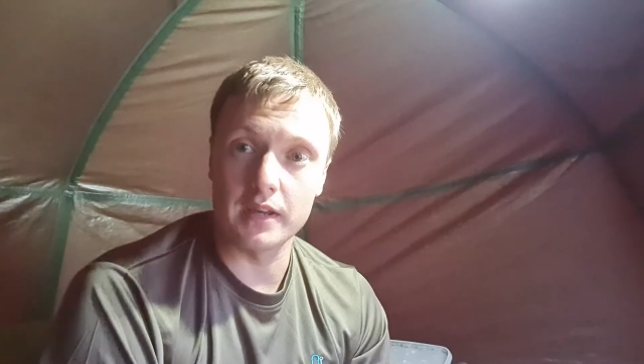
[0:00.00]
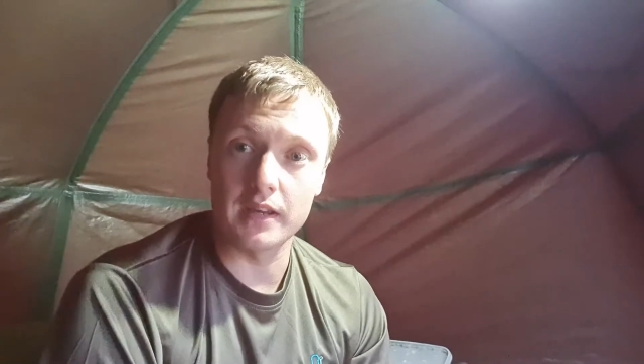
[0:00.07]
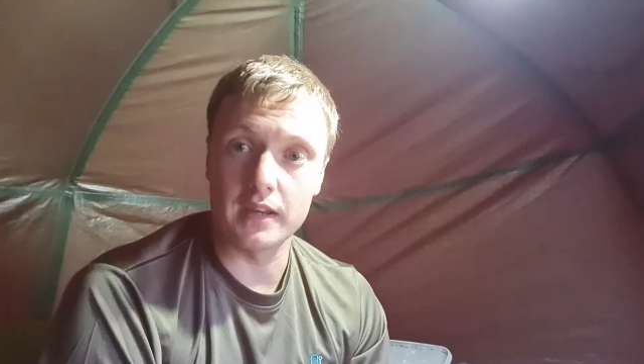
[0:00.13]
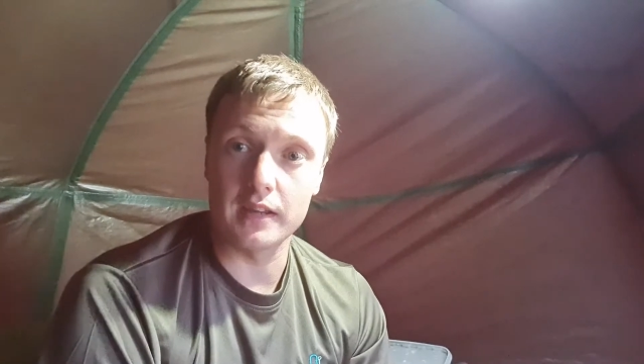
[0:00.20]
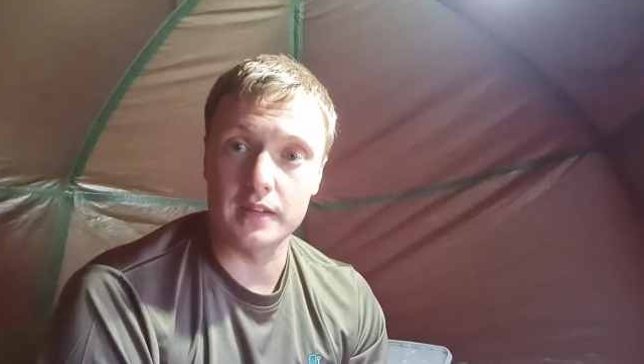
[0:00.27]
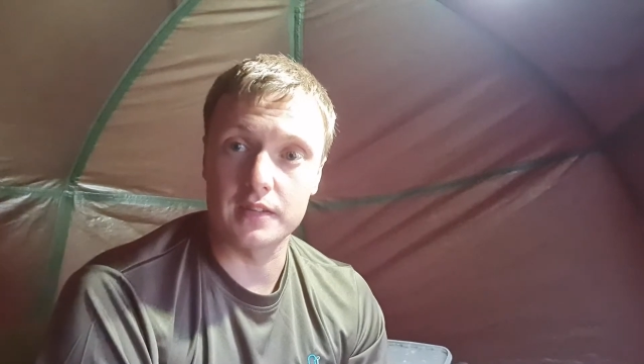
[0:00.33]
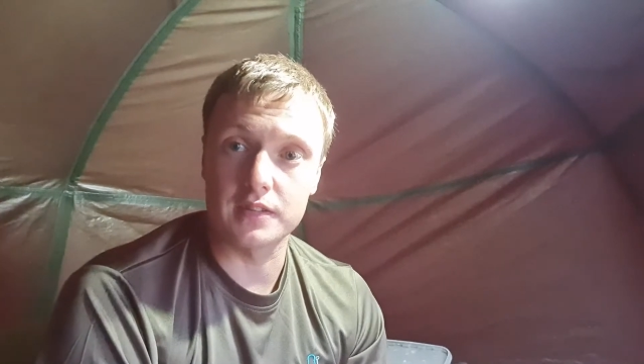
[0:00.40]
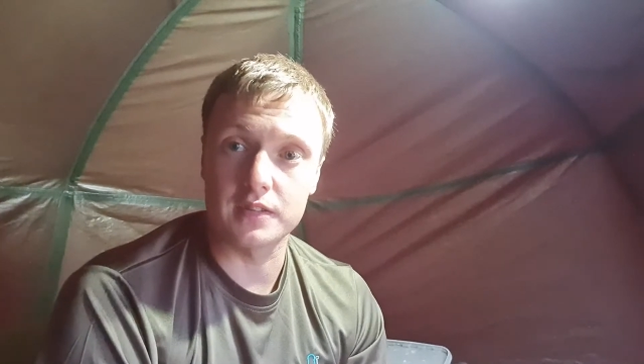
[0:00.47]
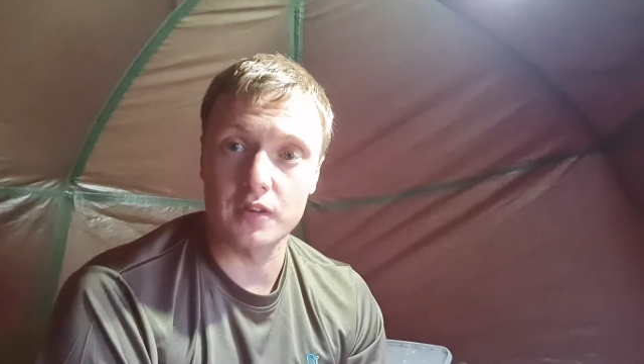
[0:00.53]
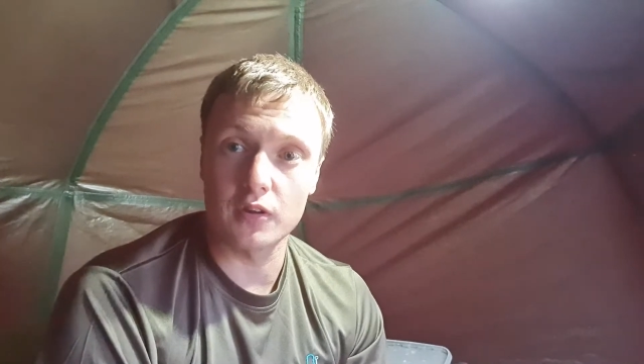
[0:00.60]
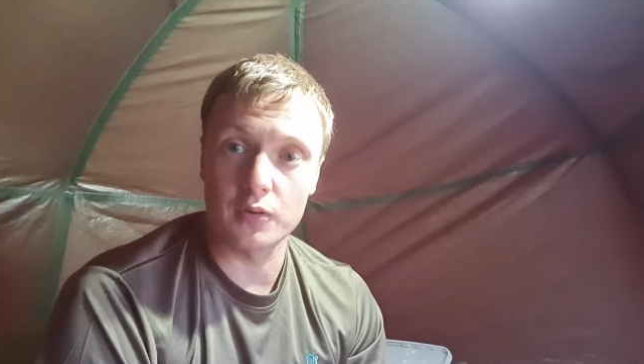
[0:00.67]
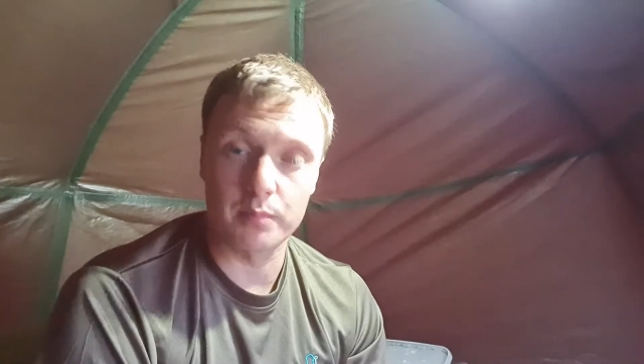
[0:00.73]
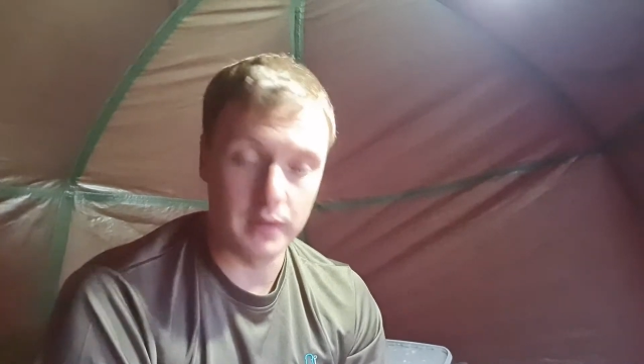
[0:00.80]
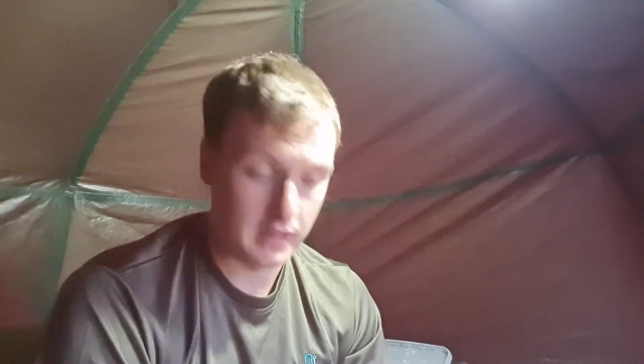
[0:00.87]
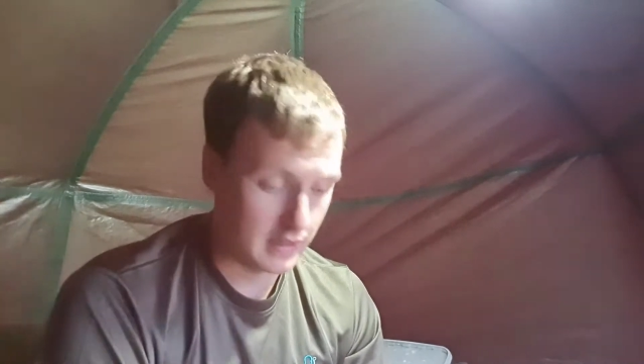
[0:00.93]
beads,
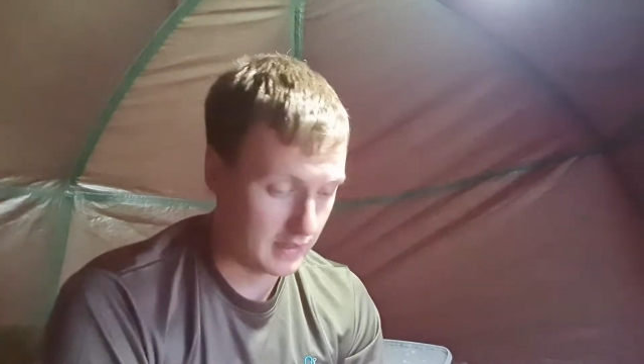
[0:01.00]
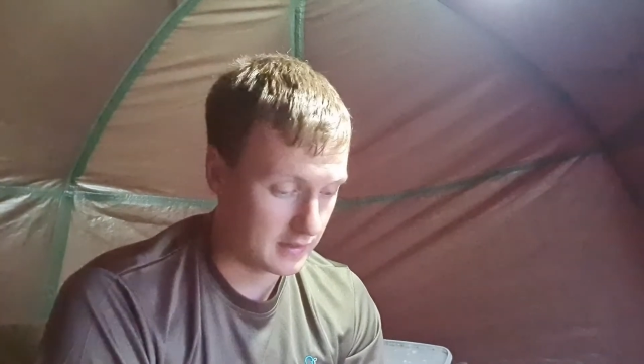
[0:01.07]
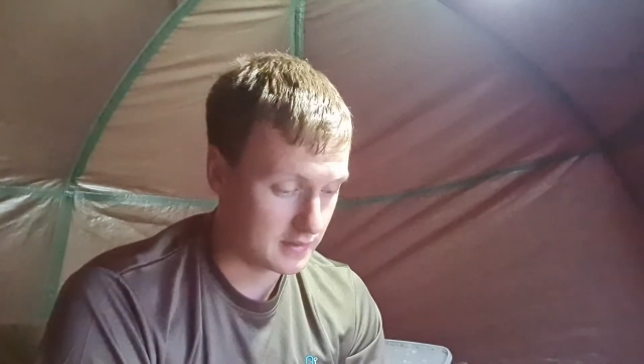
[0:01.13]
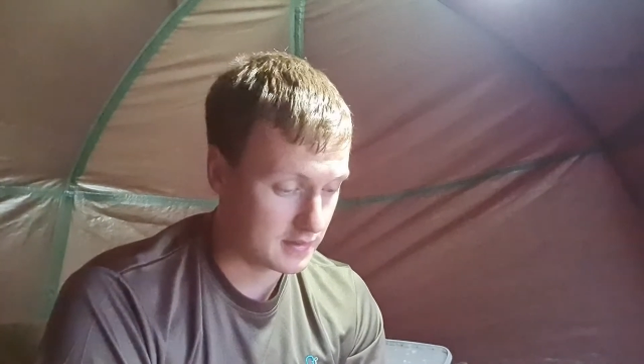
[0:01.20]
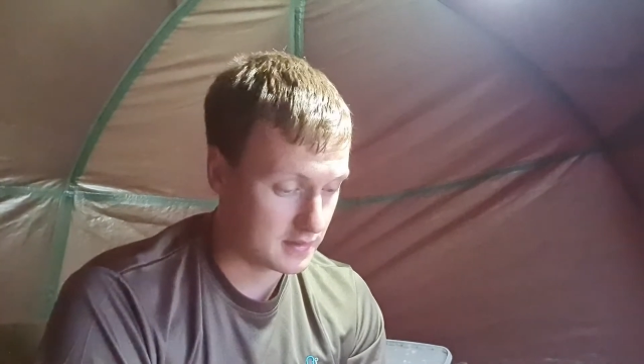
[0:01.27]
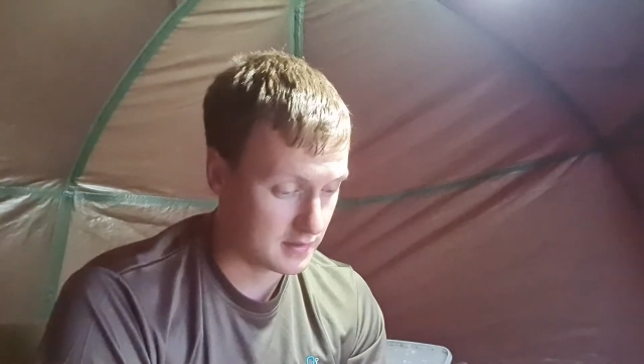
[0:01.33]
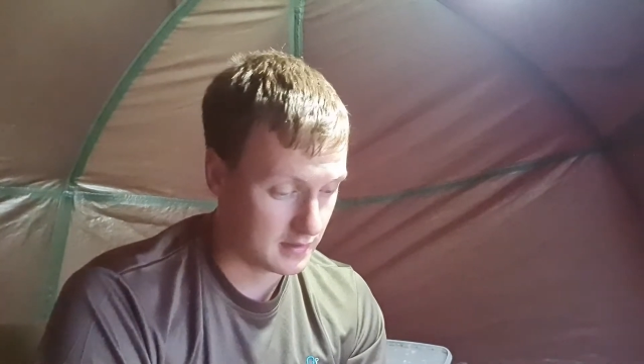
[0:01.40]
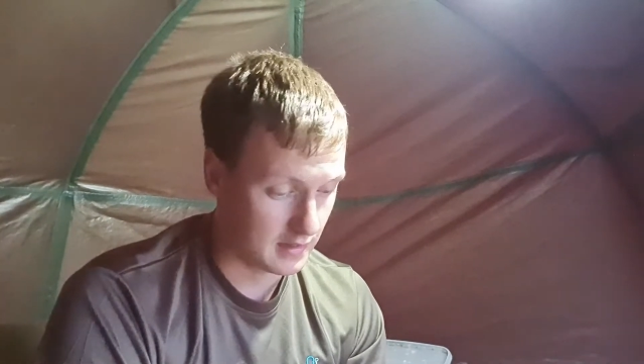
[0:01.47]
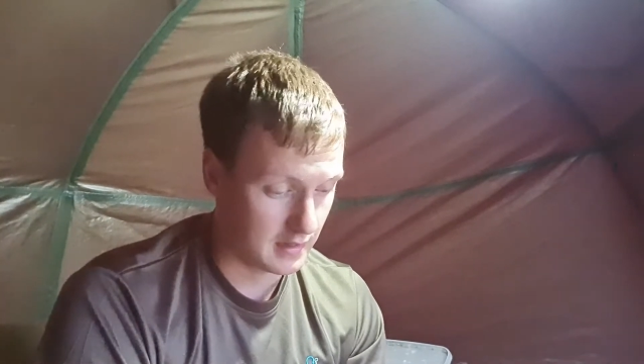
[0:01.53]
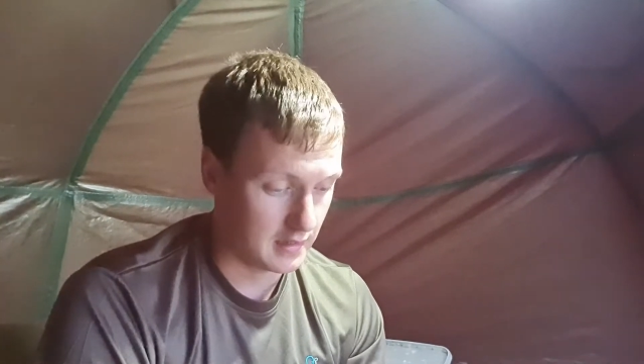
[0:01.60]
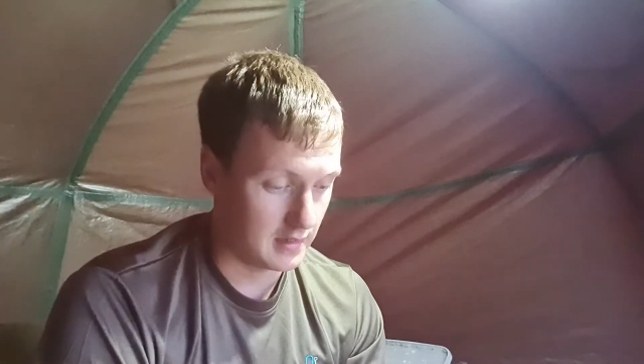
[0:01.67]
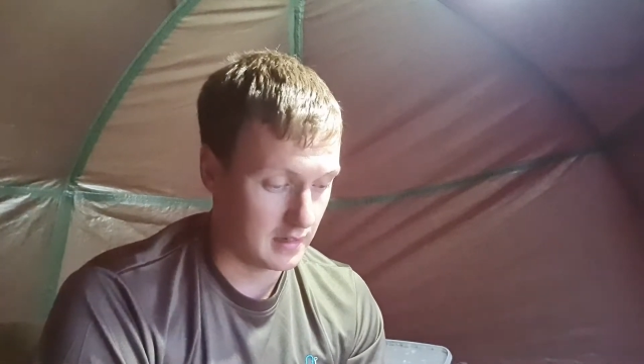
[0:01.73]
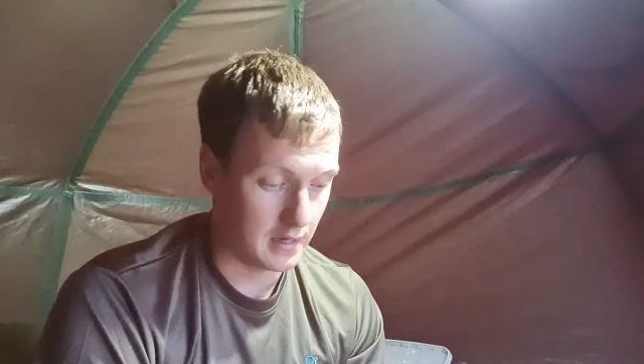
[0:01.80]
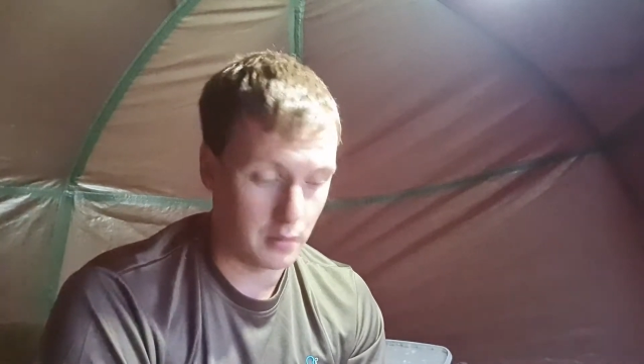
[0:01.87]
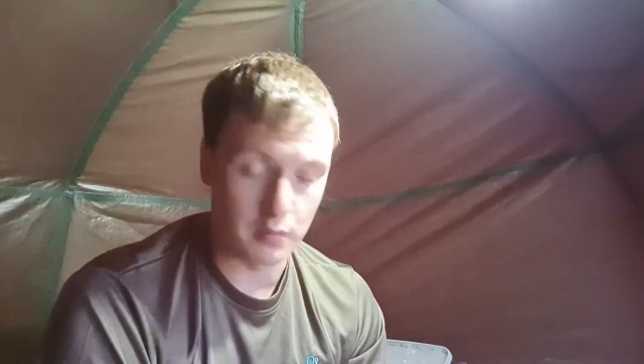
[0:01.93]
hook beads,
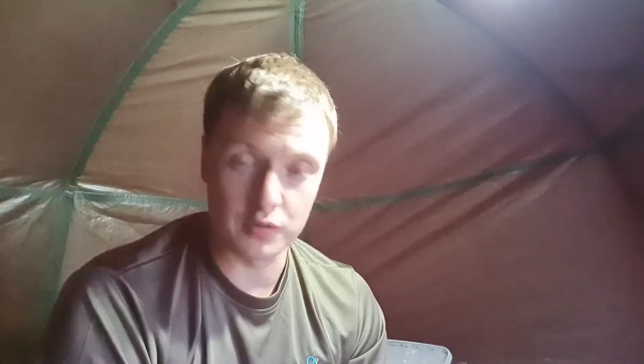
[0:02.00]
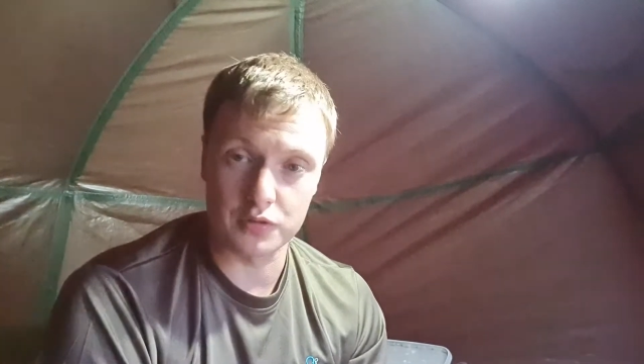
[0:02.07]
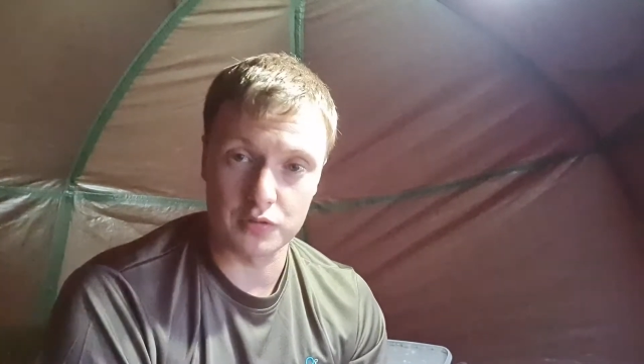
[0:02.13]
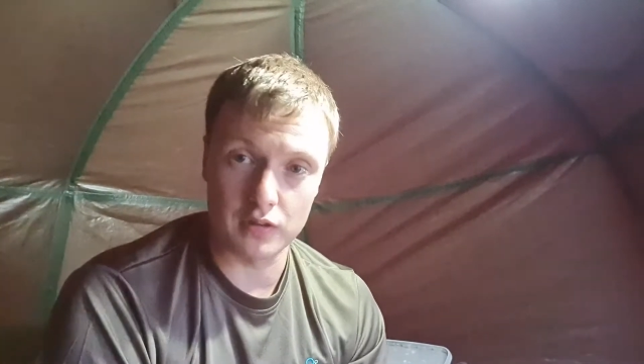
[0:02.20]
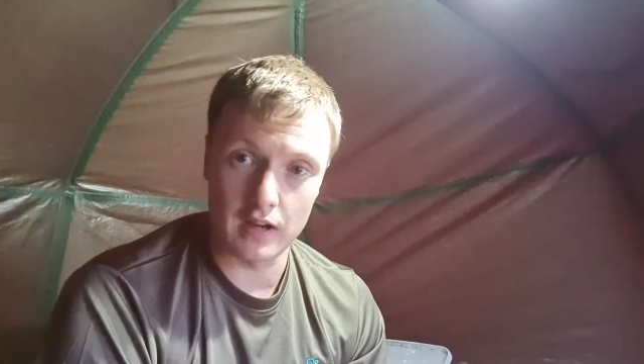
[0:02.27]
our